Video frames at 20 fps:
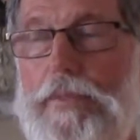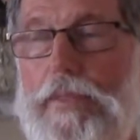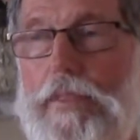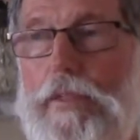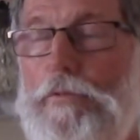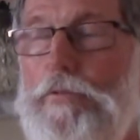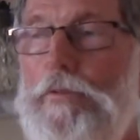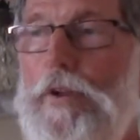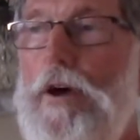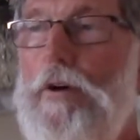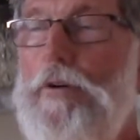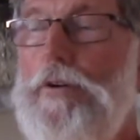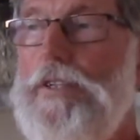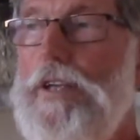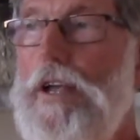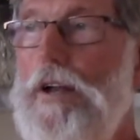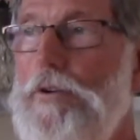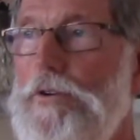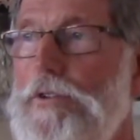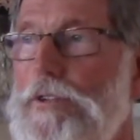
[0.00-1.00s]
The flowers
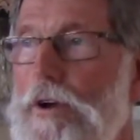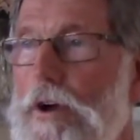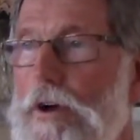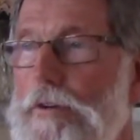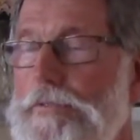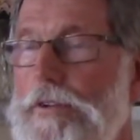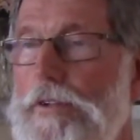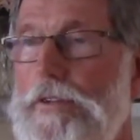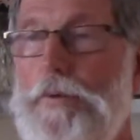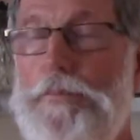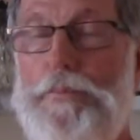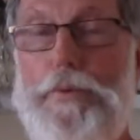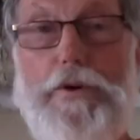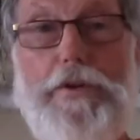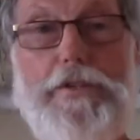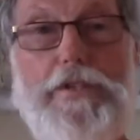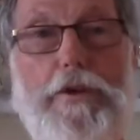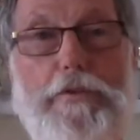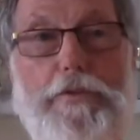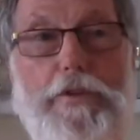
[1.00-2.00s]
are looked after. The
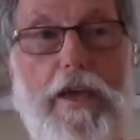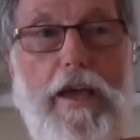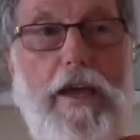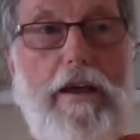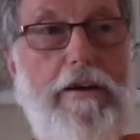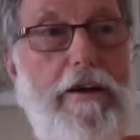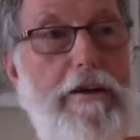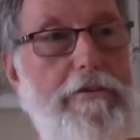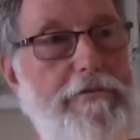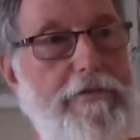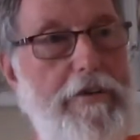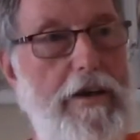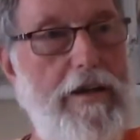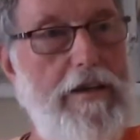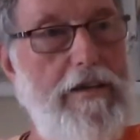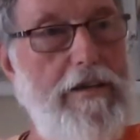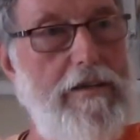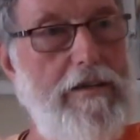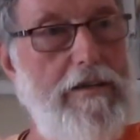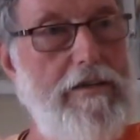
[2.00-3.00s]
birds of the air are
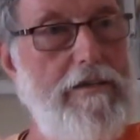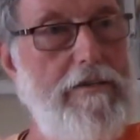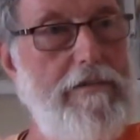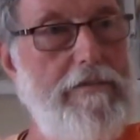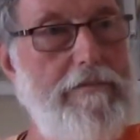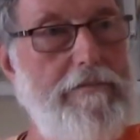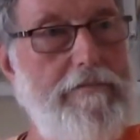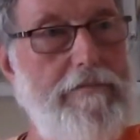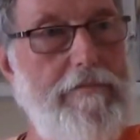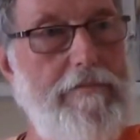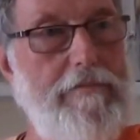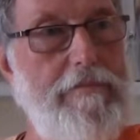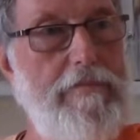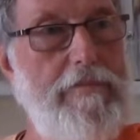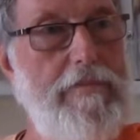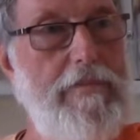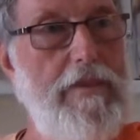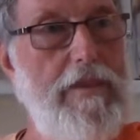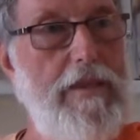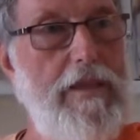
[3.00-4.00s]
fed.
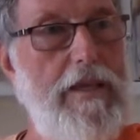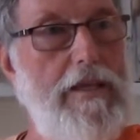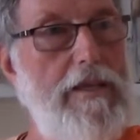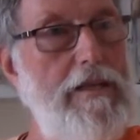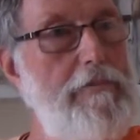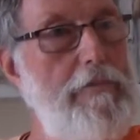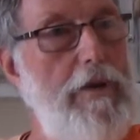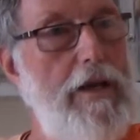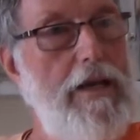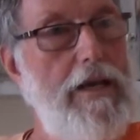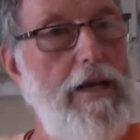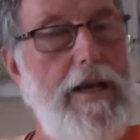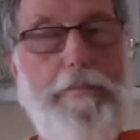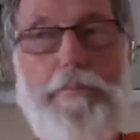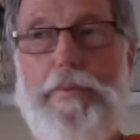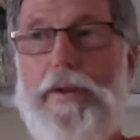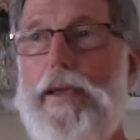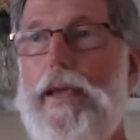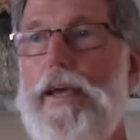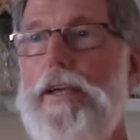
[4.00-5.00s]
They didn't make an
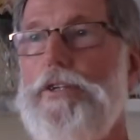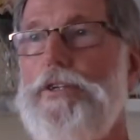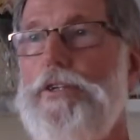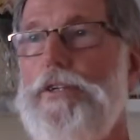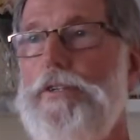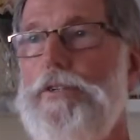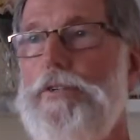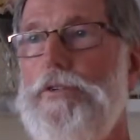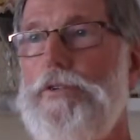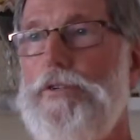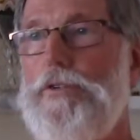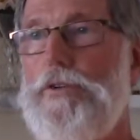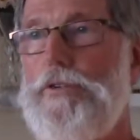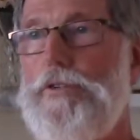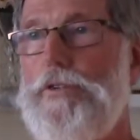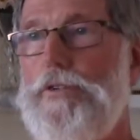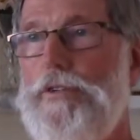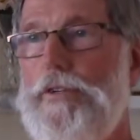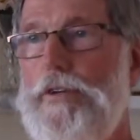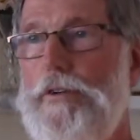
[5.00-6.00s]
application to
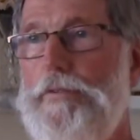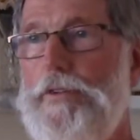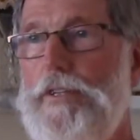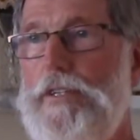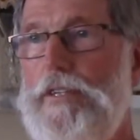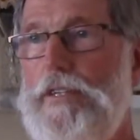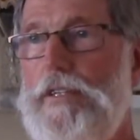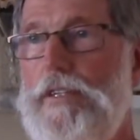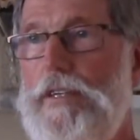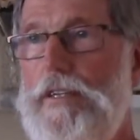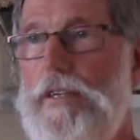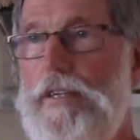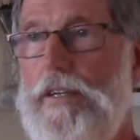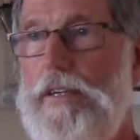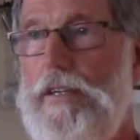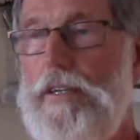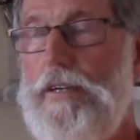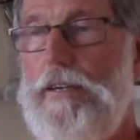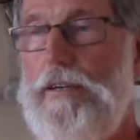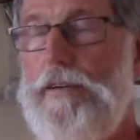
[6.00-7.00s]
social services.
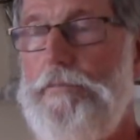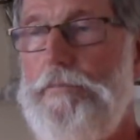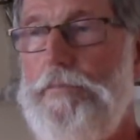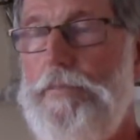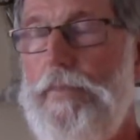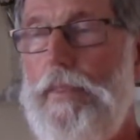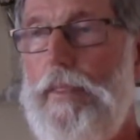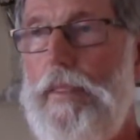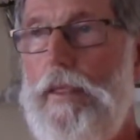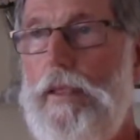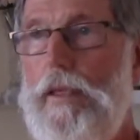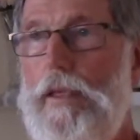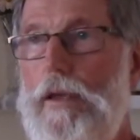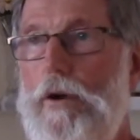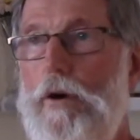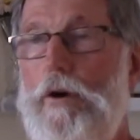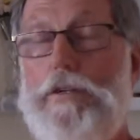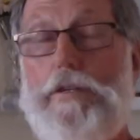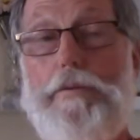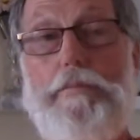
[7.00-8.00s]

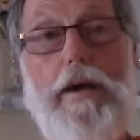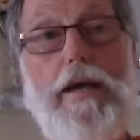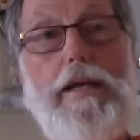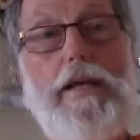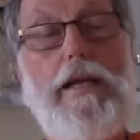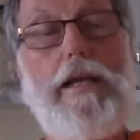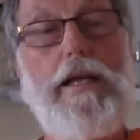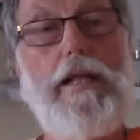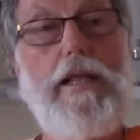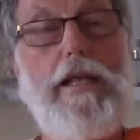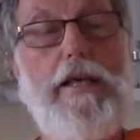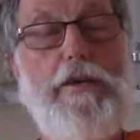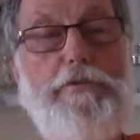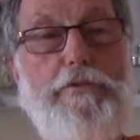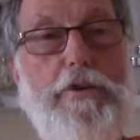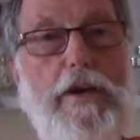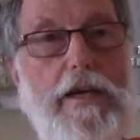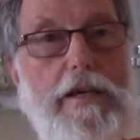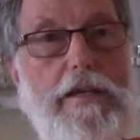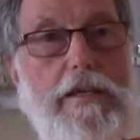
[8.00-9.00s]
automatically they're
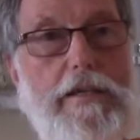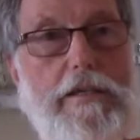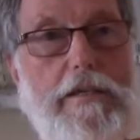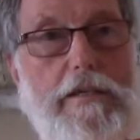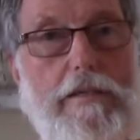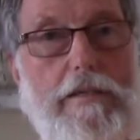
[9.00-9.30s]
fed.